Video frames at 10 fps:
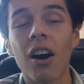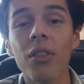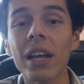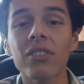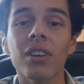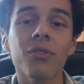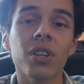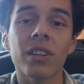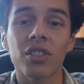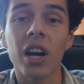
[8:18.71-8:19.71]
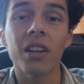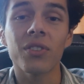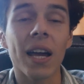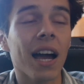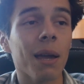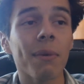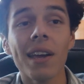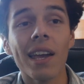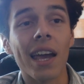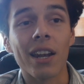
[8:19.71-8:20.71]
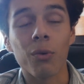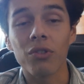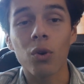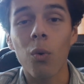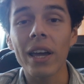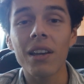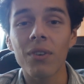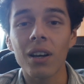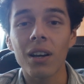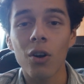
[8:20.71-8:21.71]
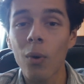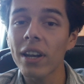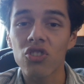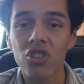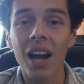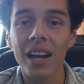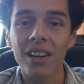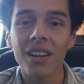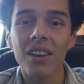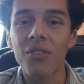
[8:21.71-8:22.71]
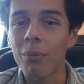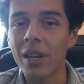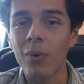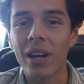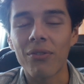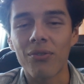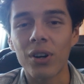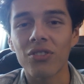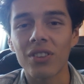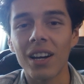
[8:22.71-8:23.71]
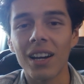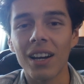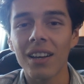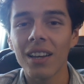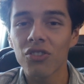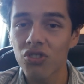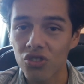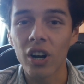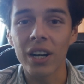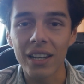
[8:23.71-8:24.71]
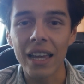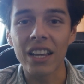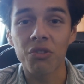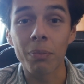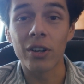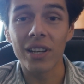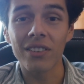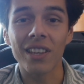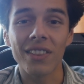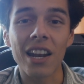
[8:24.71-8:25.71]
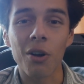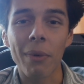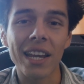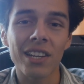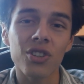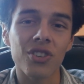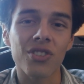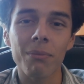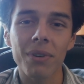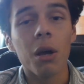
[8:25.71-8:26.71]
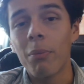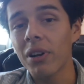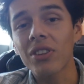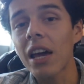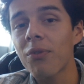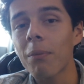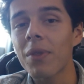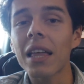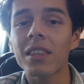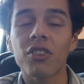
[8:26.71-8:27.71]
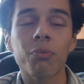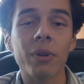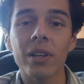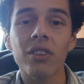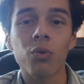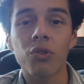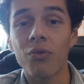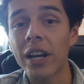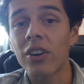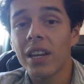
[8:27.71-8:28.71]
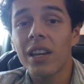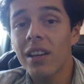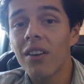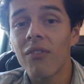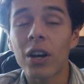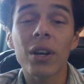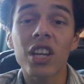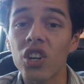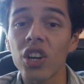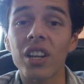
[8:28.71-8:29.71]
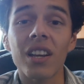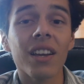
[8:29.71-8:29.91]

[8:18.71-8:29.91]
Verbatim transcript: All that stuff took a ton of time, and it was quite of a quite a shock for me when I first uh, started experiencing that on my internship. But aside from that, the experience was very, very good.